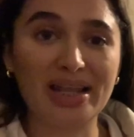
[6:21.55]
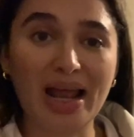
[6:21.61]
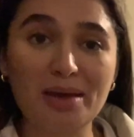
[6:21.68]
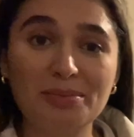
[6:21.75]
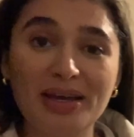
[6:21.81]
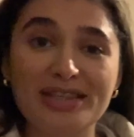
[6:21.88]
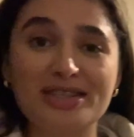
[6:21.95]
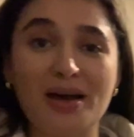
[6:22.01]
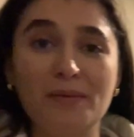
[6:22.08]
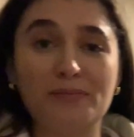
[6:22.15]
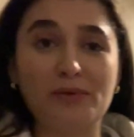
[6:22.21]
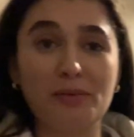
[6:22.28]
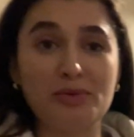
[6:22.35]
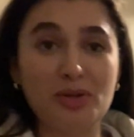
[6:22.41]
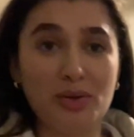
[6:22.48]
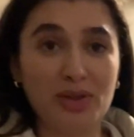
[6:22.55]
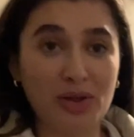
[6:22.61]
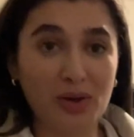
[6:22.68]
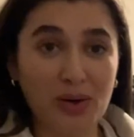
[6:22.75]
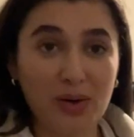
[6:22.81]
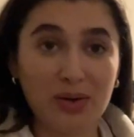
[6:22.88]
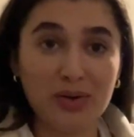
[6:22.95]
I picked up from doing the
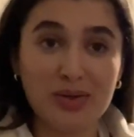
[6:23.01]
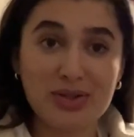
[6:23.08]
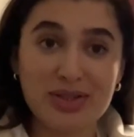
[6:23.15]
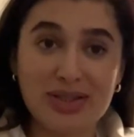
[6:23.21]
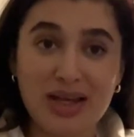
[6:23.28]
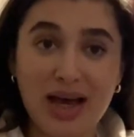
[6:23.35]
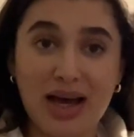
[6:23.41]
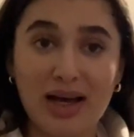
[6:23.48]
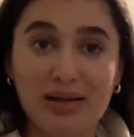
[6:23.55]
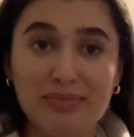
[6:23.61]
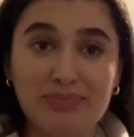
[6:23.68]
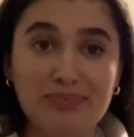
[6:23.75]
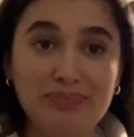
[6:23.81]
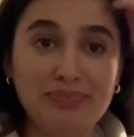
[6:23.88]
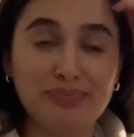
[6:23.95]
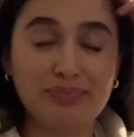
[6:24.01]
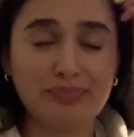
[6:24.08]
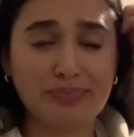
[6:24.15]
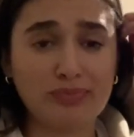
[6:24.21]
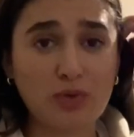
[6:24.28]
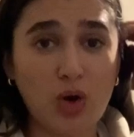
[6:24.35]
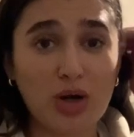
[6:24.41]
girls um,
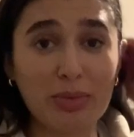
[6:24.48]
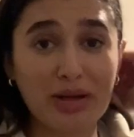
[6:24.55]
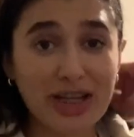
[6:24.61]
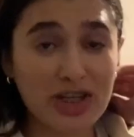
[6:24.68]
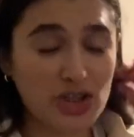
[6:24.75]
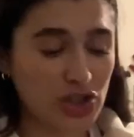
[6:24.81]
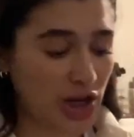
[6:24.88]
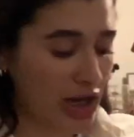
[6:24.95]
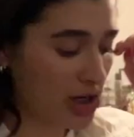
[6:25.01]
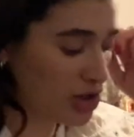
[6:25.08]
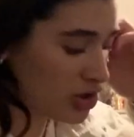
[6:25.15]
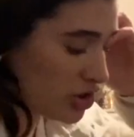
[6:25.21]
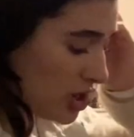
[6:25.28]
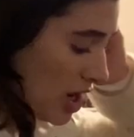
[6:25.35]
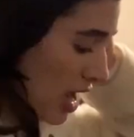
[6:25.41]
ornament exchange.